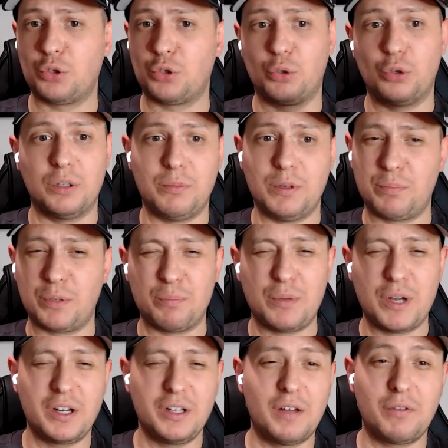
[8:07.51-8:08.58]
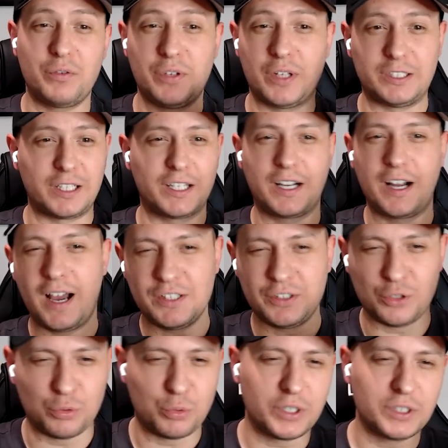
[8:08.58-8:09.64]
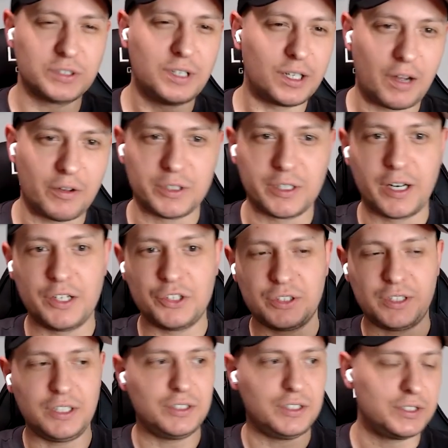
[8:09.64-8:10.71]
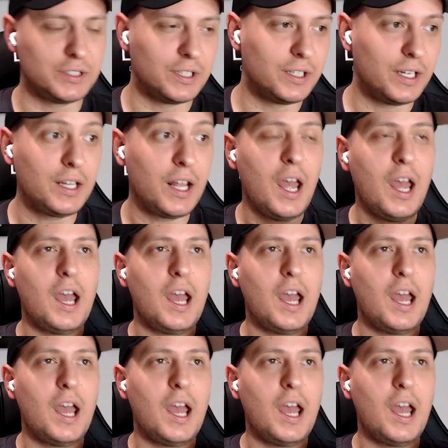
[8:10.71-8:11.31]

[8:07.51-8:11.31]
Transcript: We're going to be preparing everything. I'm like, guys, no worries. Like I'll arrange this, this and that.